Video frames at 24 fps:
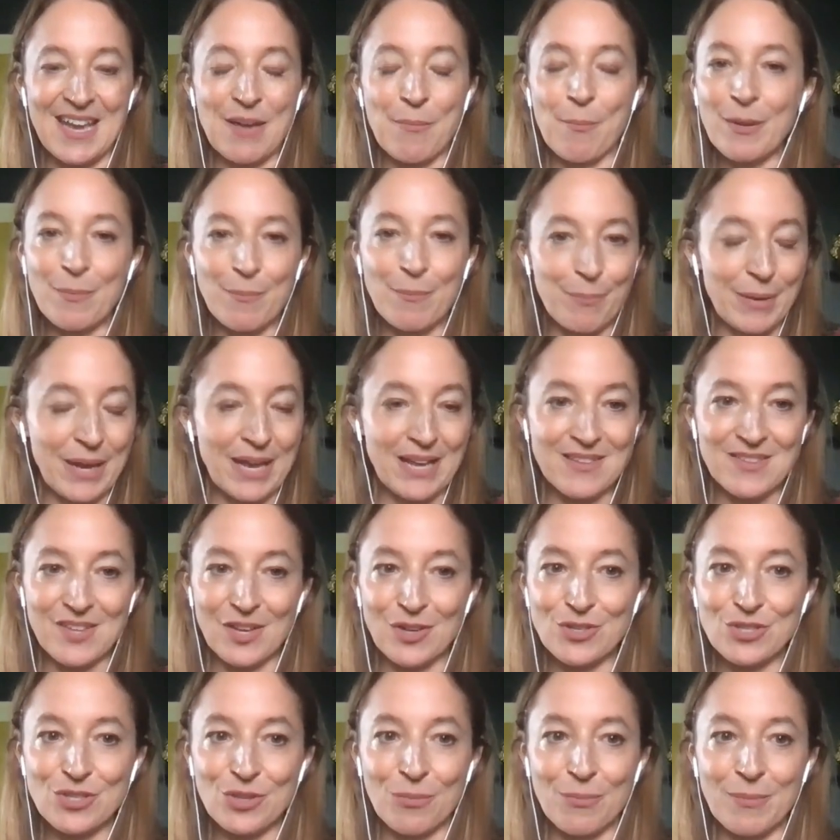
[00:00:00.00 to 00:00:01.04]
It might
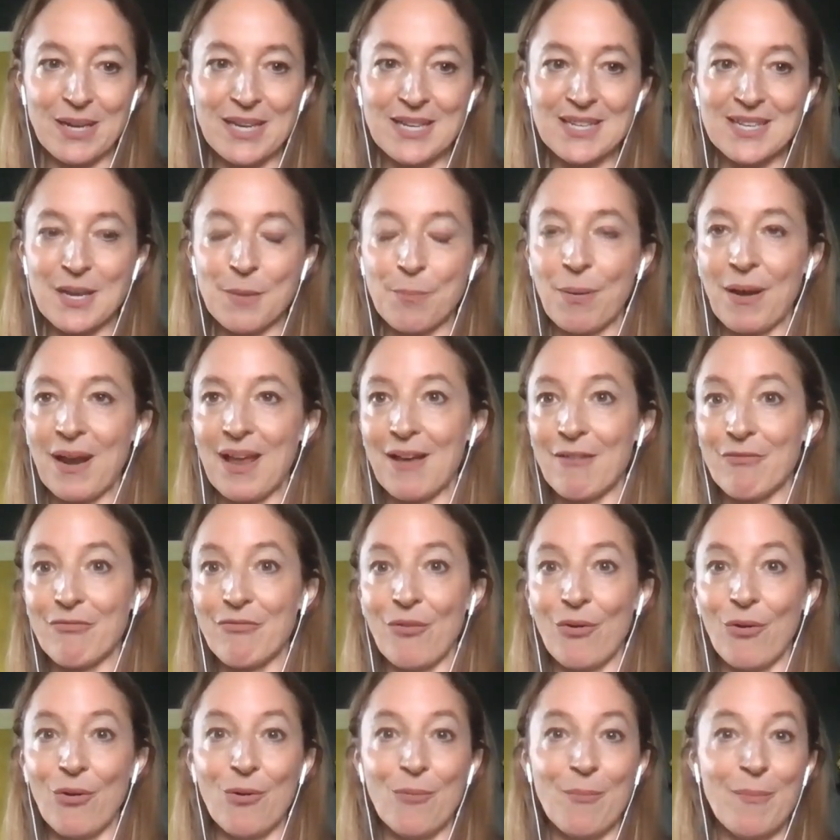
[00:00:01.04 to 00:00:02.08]
be a social media
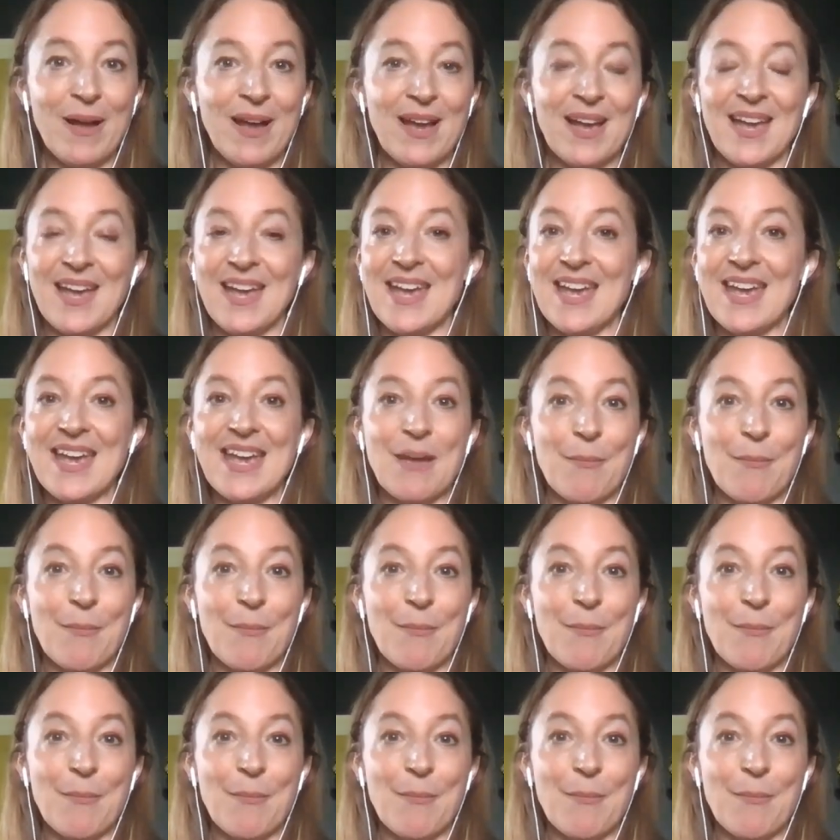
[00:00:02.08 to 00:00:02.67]
platform.